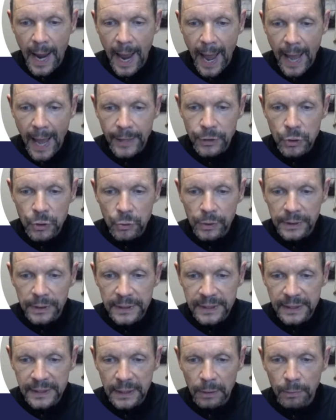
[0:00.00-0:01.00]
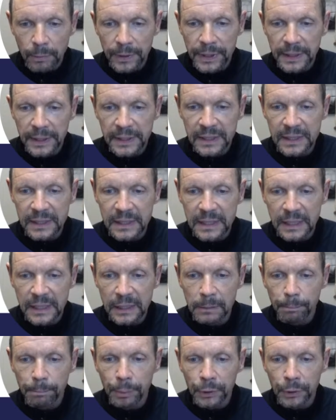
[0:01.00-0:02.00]
And you can see with this
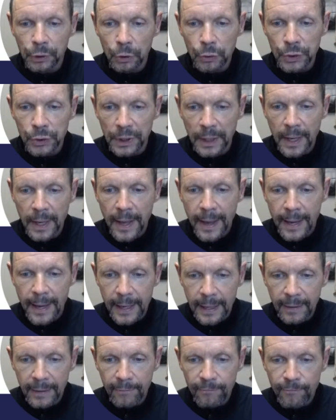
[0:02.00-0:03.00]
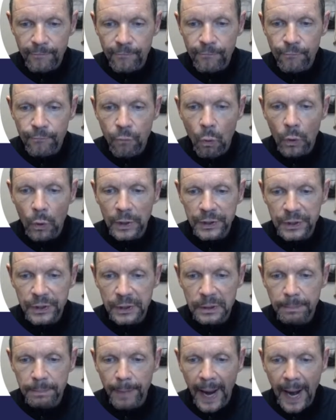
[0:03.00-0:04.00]
disc protrusion, it
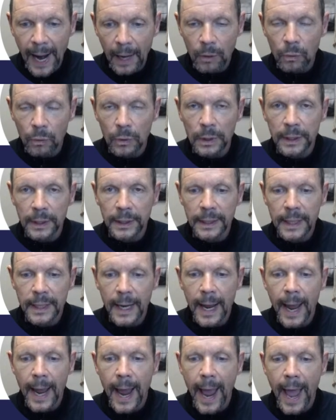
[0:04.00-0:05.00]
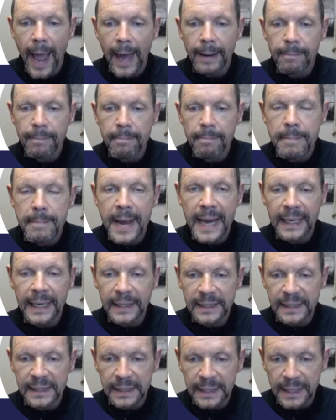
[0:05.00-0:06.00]
forces backward and
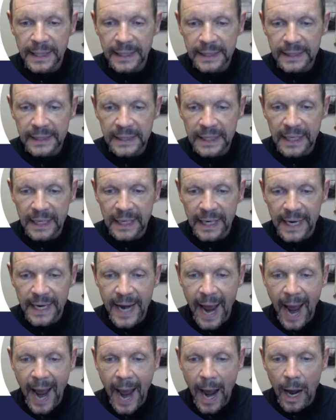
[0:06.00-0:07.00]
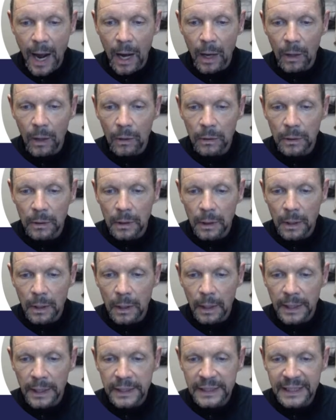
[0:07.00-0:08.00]
makes this canal
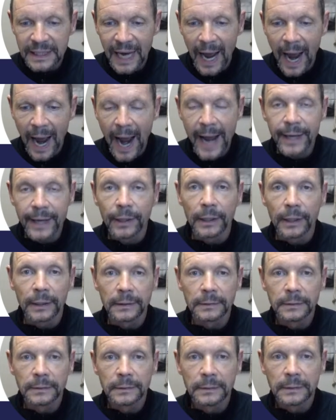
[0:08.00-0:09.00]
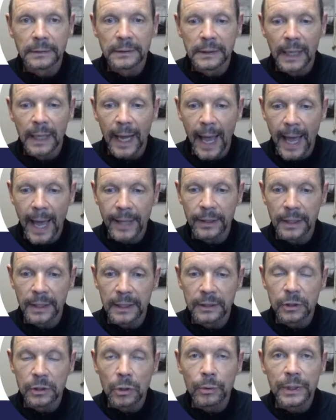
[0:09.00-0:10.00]
tighter. And
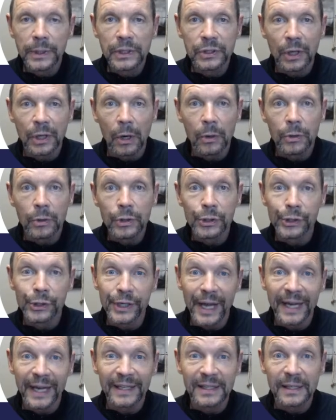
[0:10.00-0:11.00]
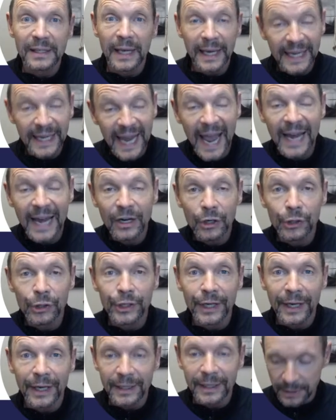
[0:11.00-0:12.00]
in doing so, creates can
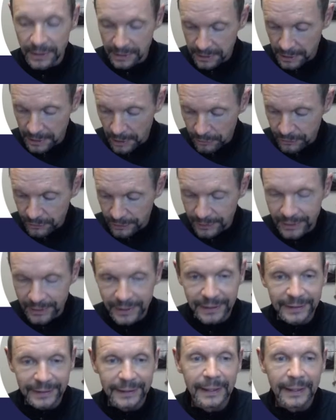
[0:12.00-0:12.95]
create stenosis.